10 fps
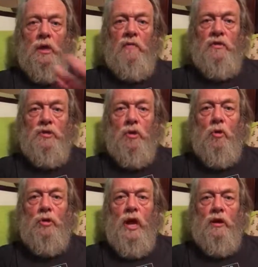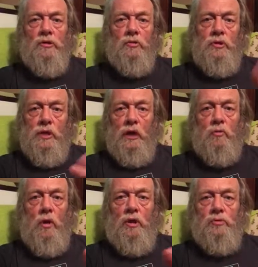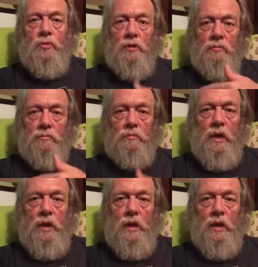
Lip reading: If it's an old house with stacked walls, we